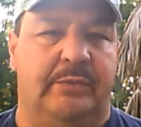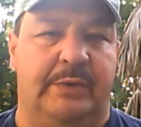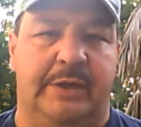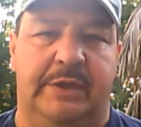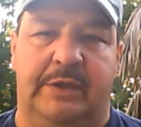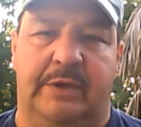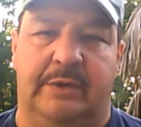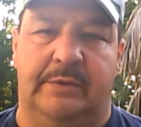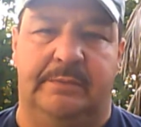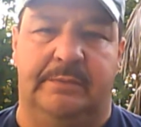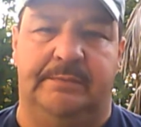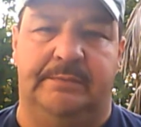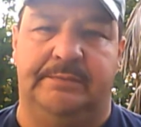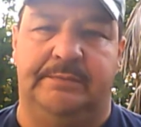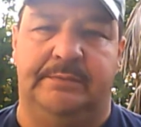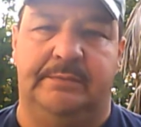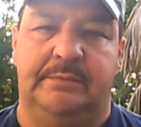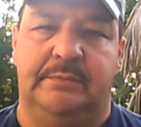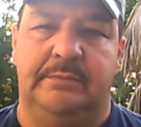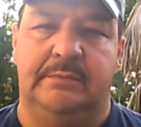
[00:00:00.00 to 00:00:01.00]
We don't.
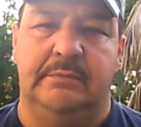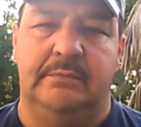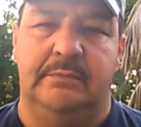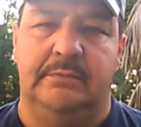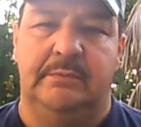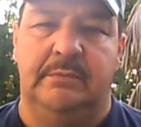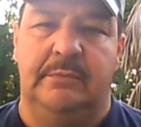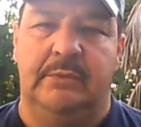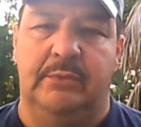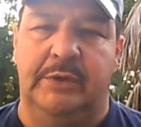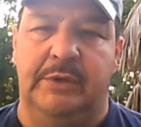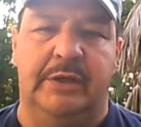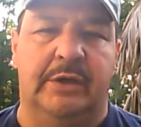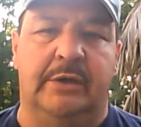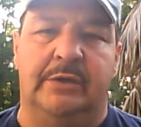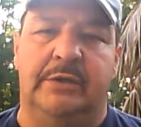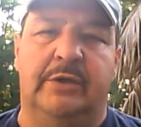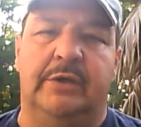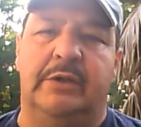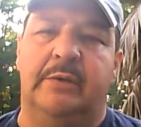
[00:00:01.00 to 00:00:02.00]
We
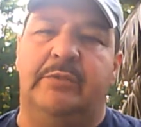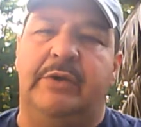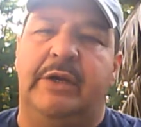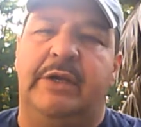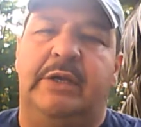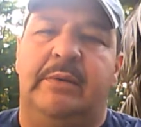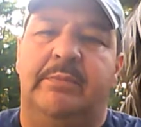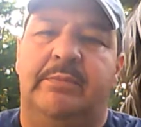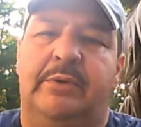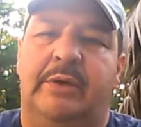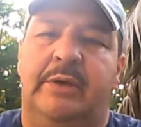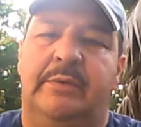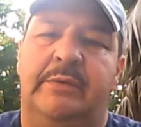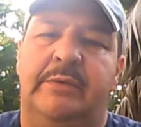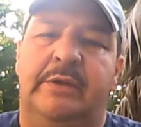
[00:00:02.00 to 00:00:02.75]
don't know the breaking point.